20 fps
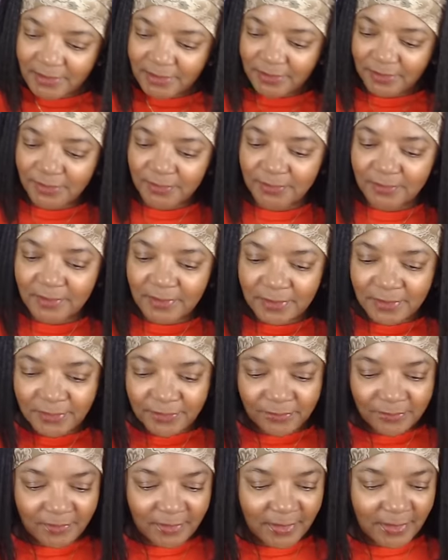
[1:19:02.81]
to these
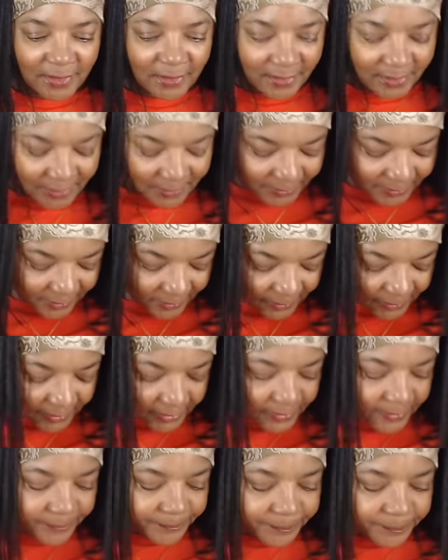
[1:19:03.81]
right here.
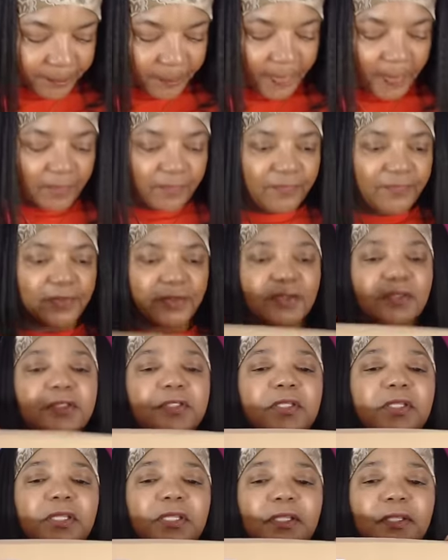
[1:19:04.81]
The first
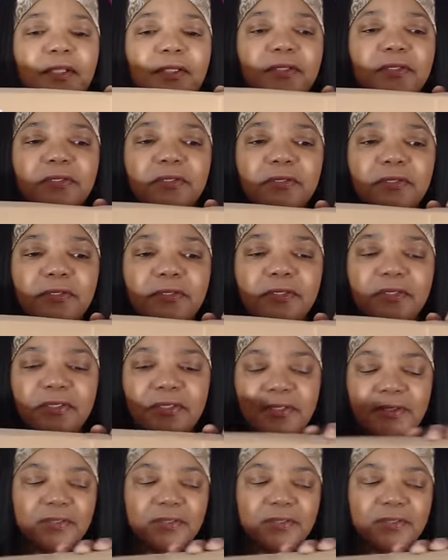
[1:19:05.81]
thing is this.